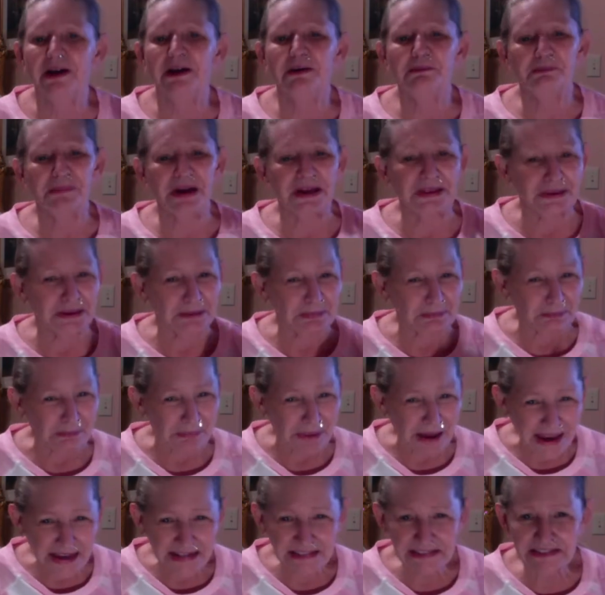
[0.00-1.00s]
May the
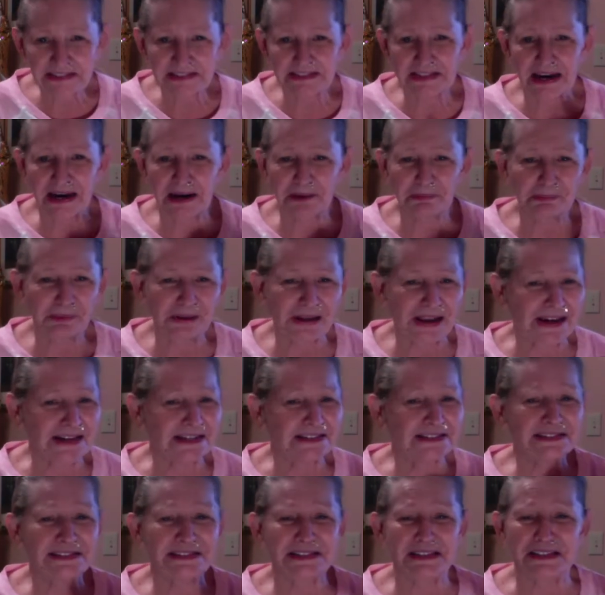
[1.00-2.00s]
best take
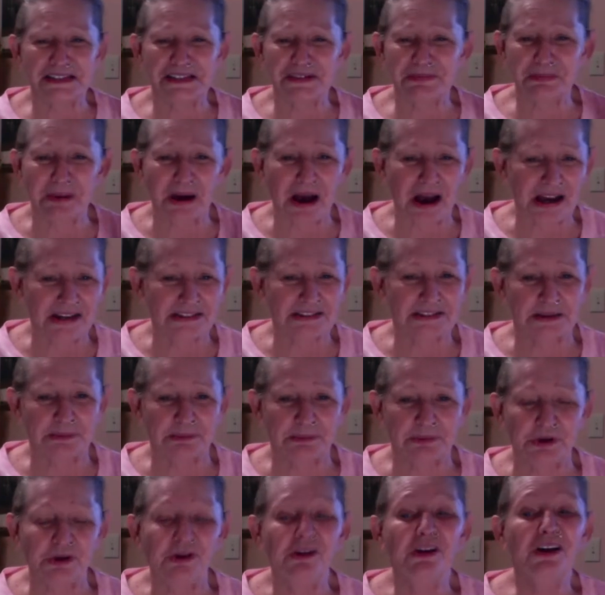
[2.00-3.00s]
place that's
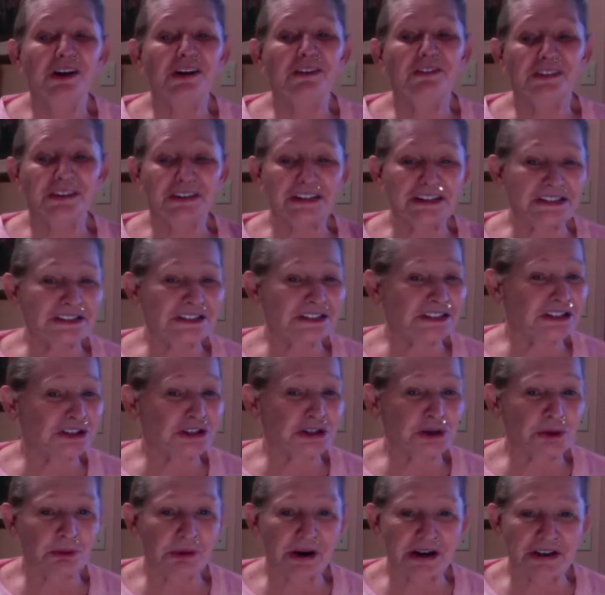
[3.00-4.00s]
possible for the
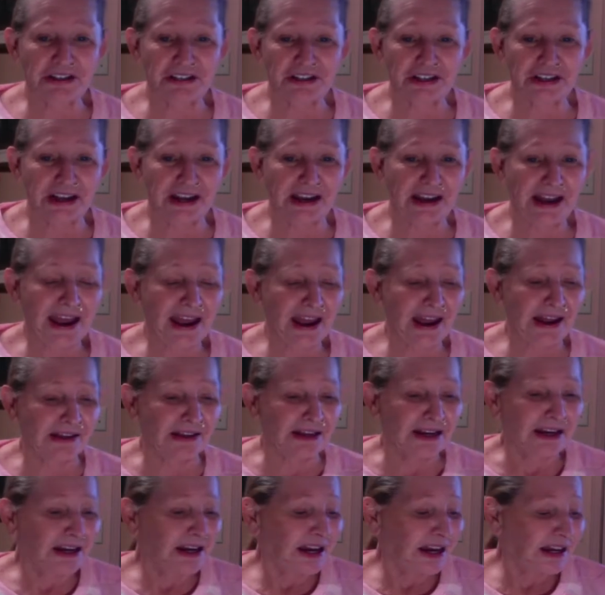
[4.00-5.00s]
situation at hand.
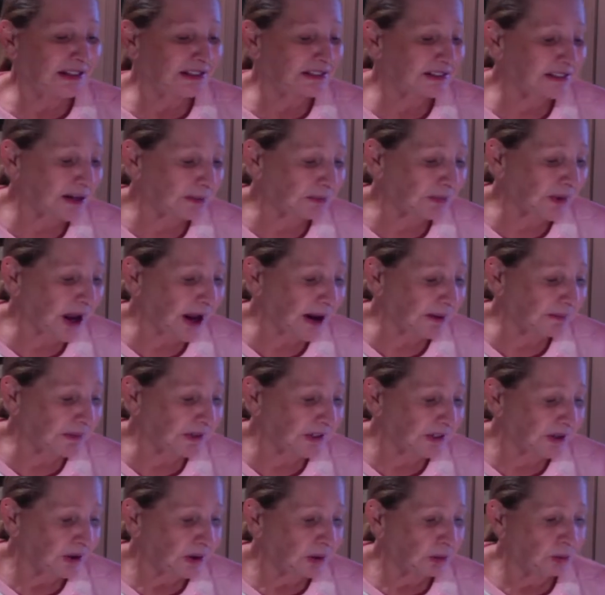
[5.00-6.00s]
And sometimes
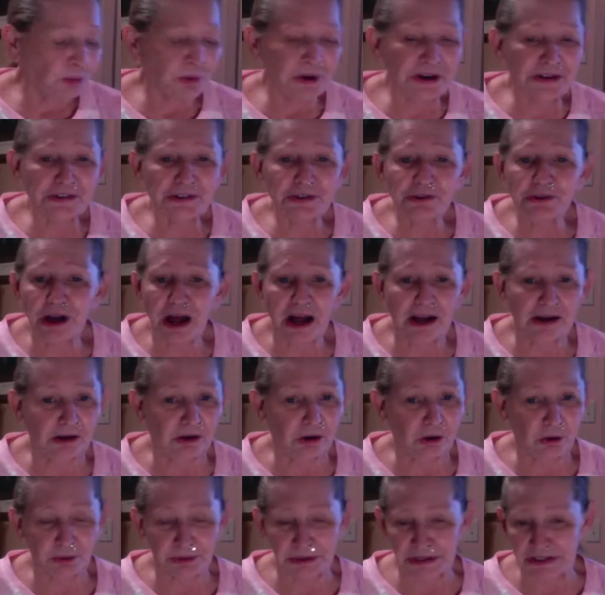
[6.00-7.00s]
we do not
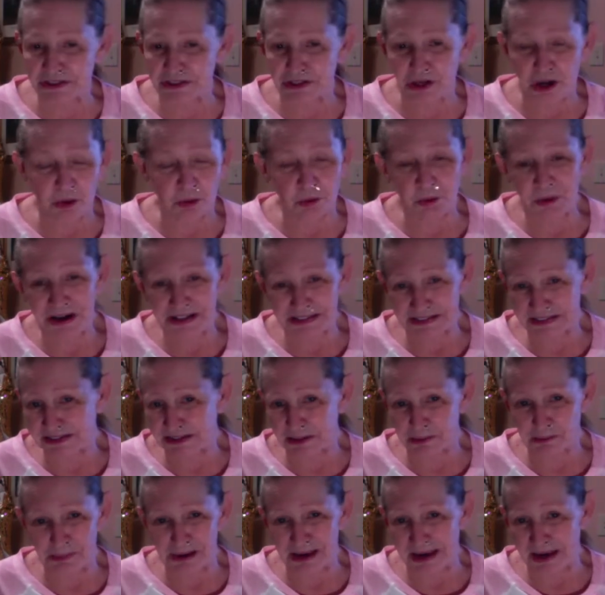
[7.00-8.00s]
always know what's
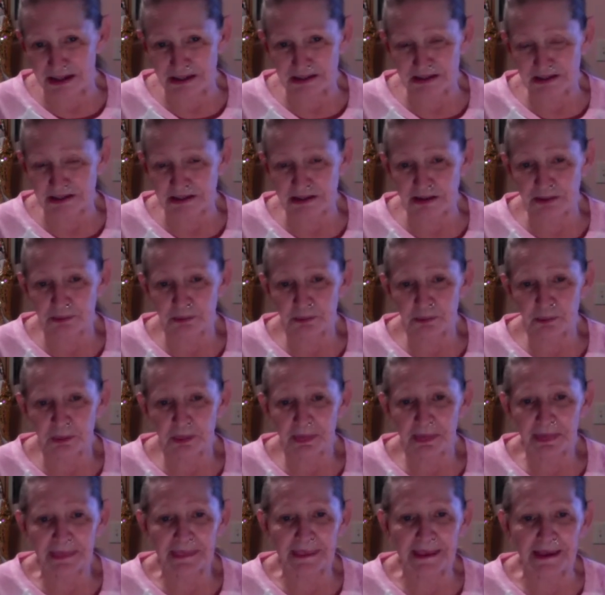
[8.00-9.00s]
the best,
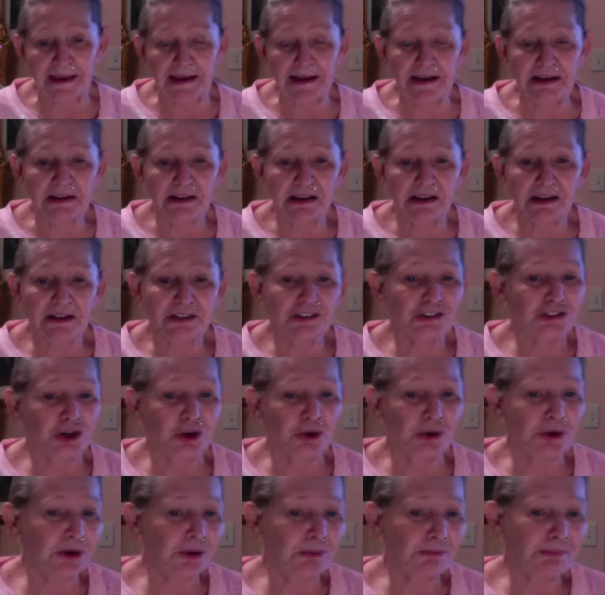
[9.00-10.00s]
okay?
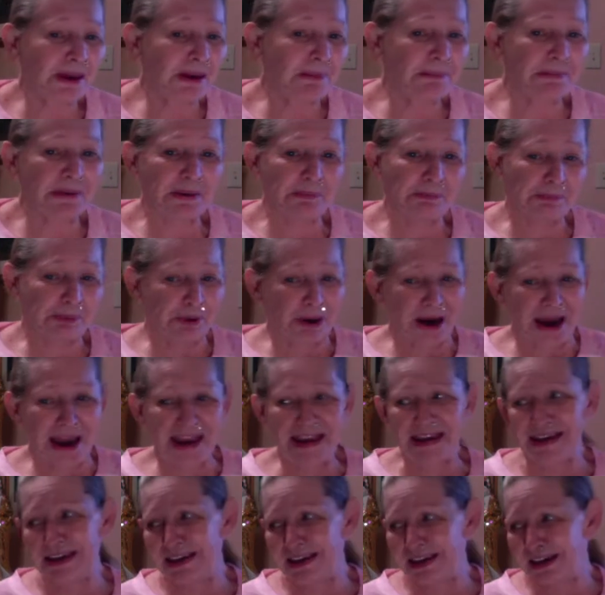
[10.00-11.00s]
So you may be
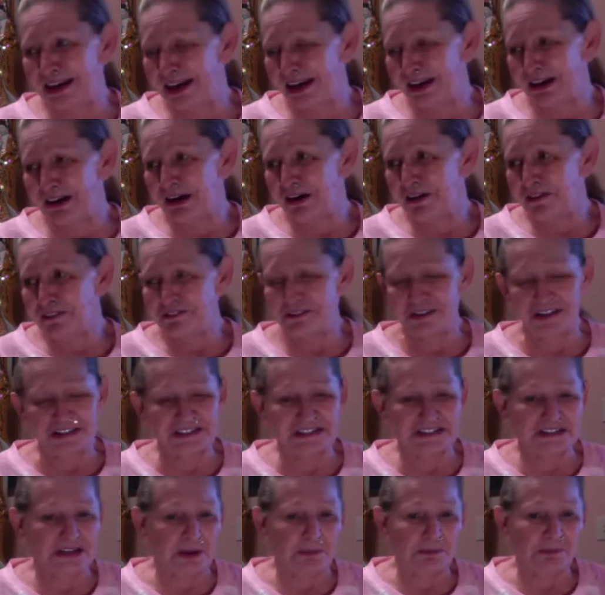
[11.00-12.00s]
praying for
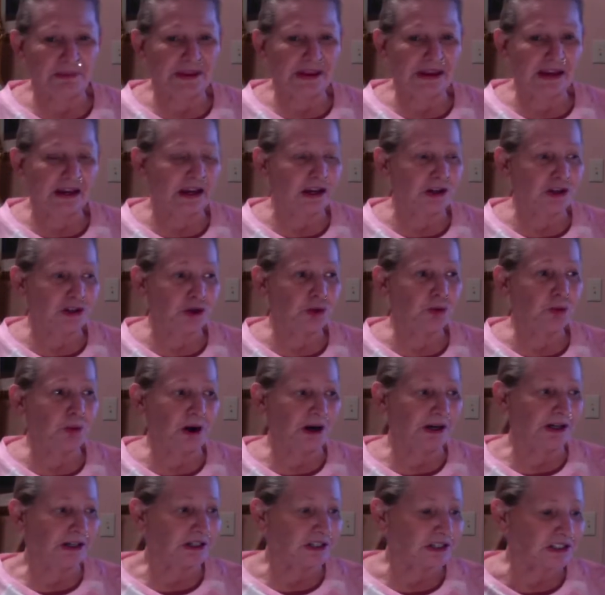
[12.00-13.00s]
something and you
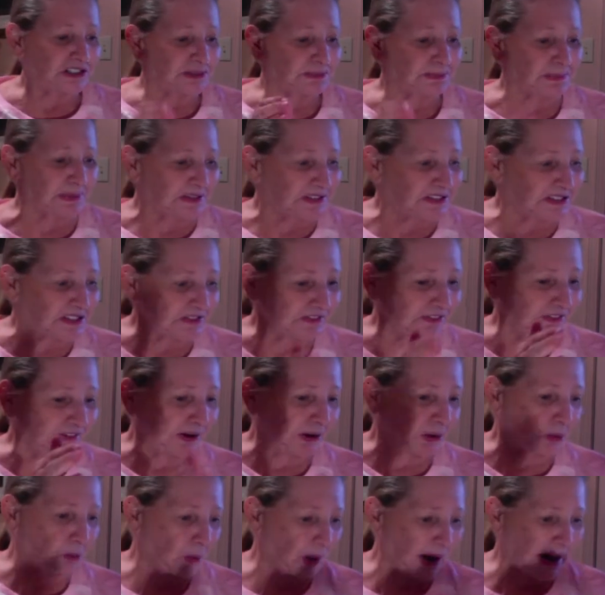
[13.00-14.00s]
want it a
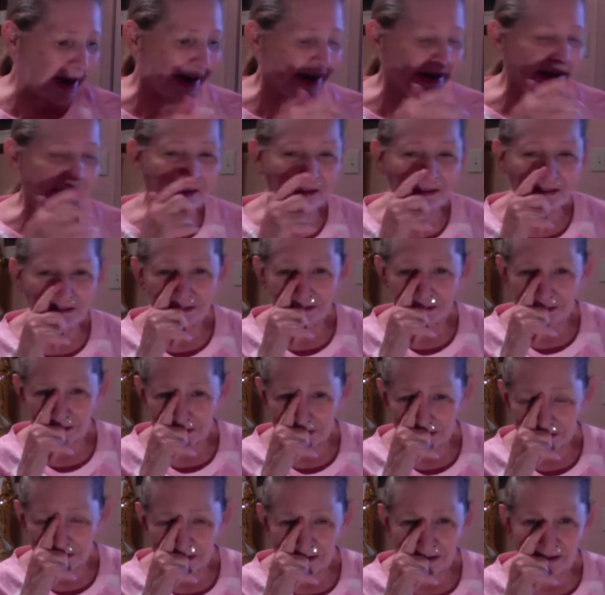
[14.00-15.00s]
specific way,
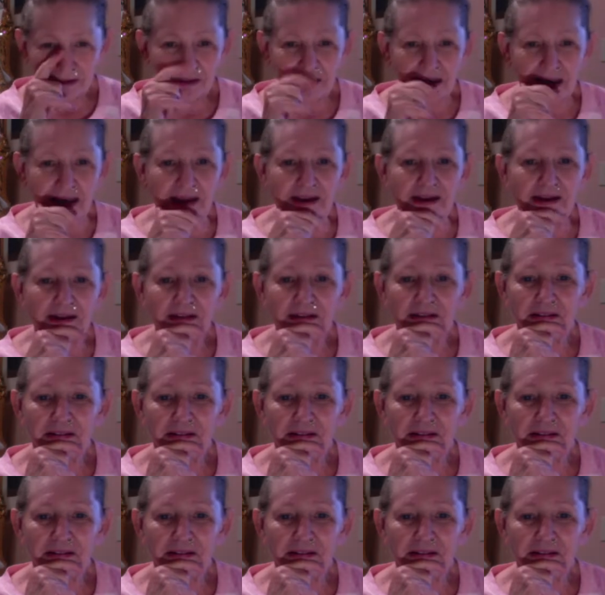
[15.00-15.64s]
okay?